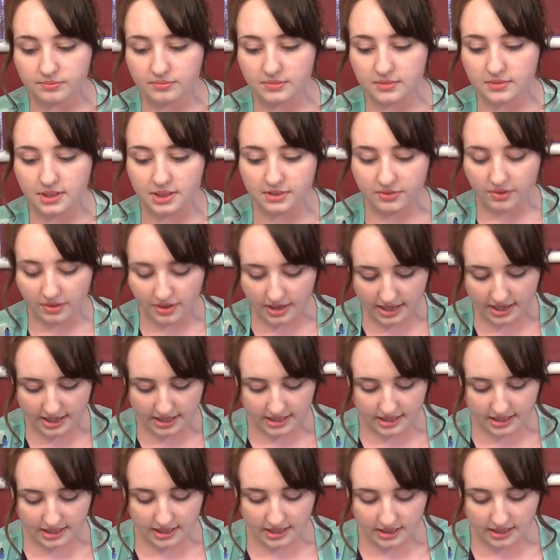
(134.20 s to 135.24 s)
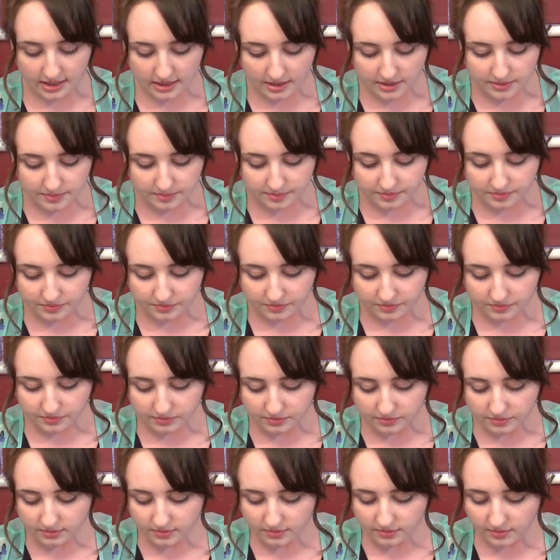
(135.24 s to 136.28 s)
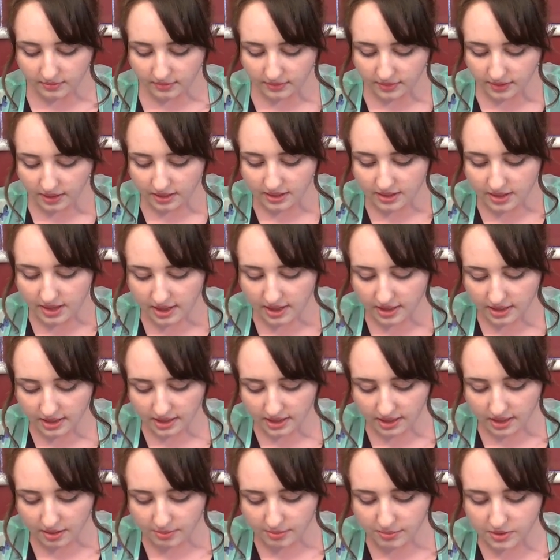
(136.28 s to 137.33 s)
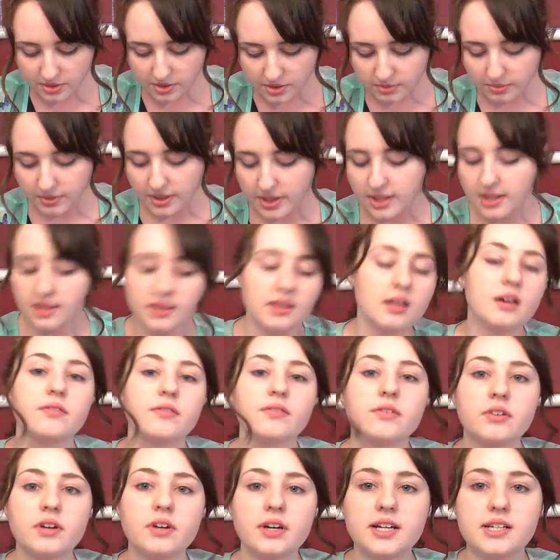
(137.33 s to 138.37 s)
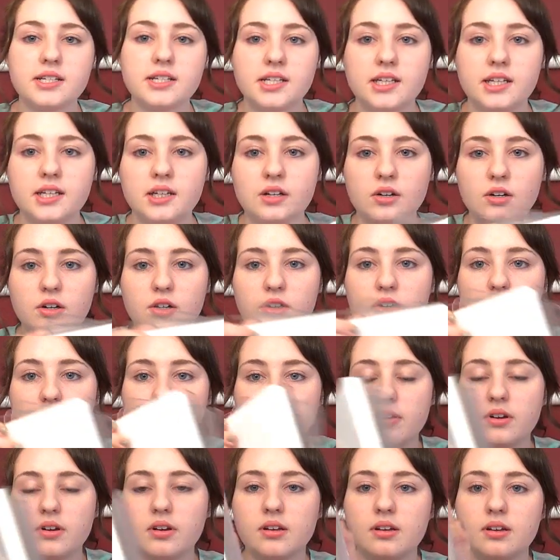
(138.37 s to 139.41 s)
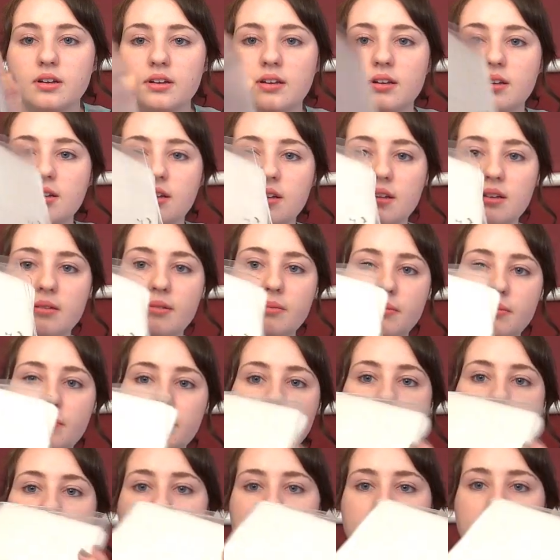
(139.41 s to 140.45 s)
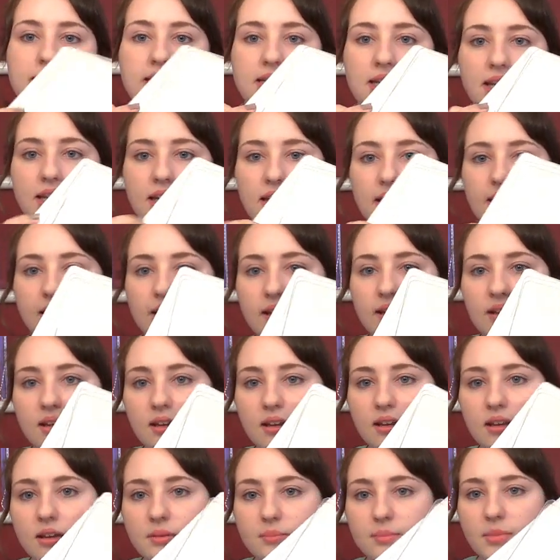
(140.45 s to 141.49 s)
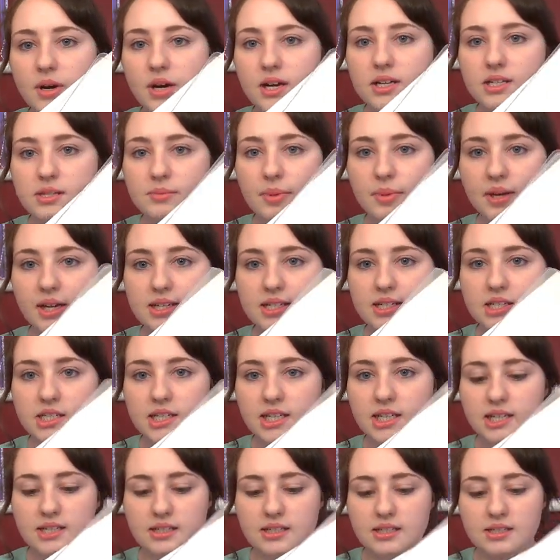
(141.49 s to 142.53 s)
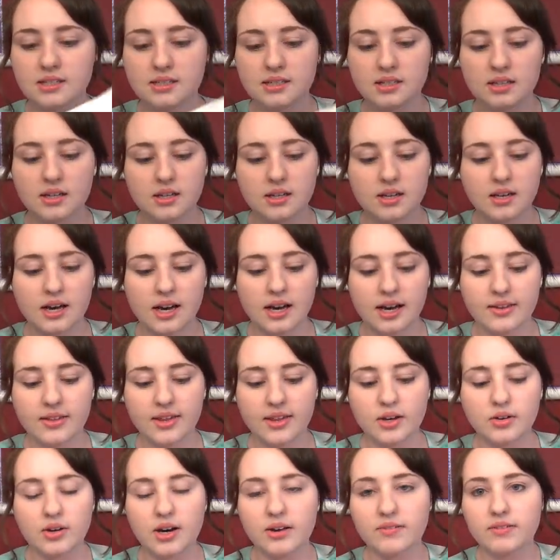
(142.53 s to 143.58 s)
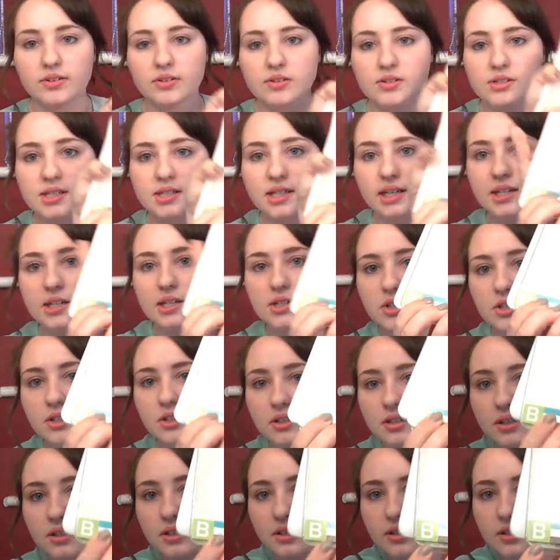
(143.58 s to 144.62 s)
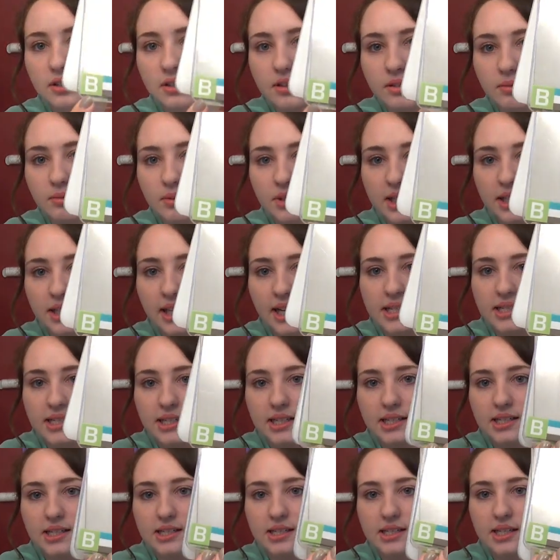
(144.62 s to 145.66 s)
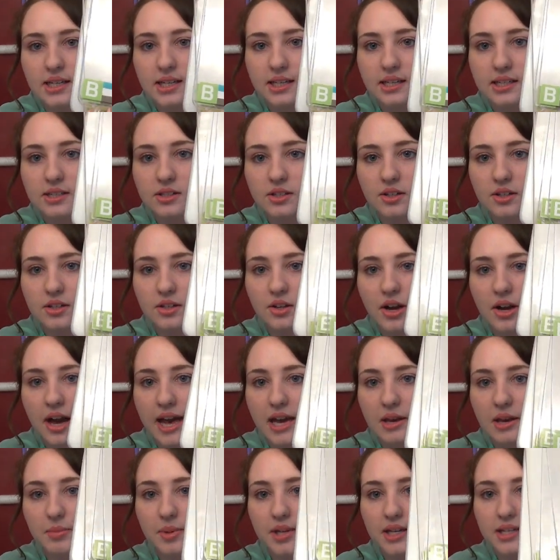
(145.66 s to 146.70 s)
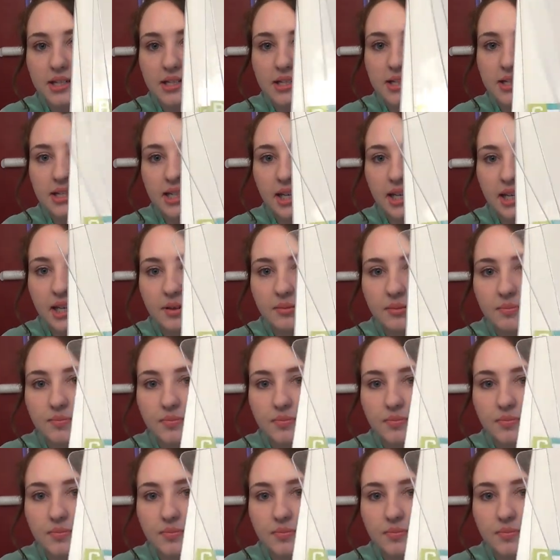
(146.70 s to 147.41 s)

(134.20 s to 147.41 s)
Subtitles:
So that's very handy. And then it comes with a variety of plastic perspex sheets, and they all have little stickers on with letters, so that you've got A, B and C.